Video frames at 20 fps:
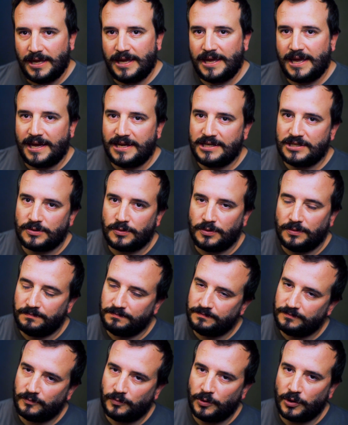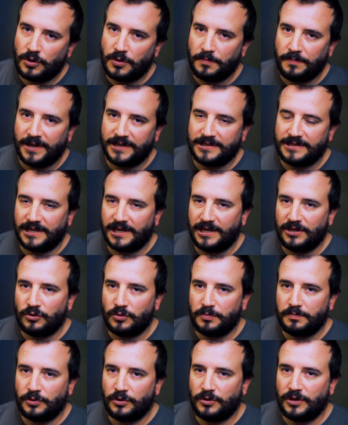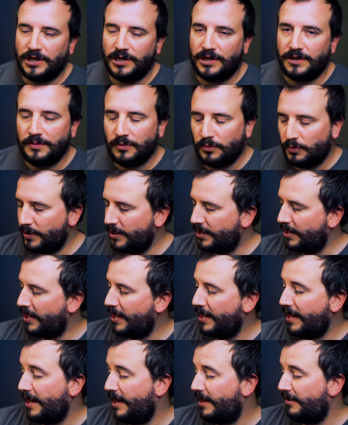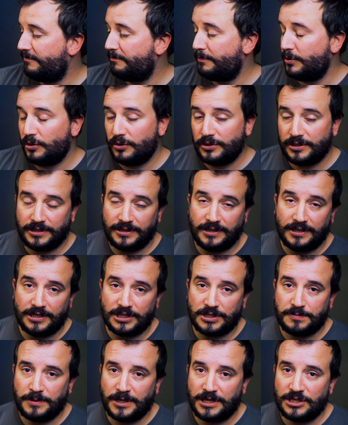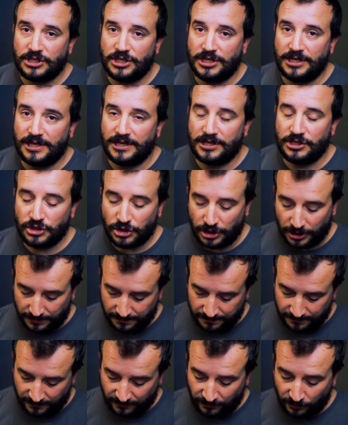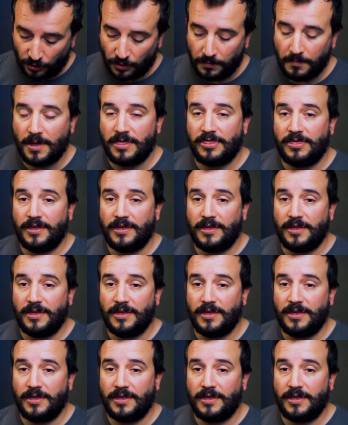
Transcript: Hey guys, welcome back to High Road Brewery, where I have brewed the Spreadsheet Ninja from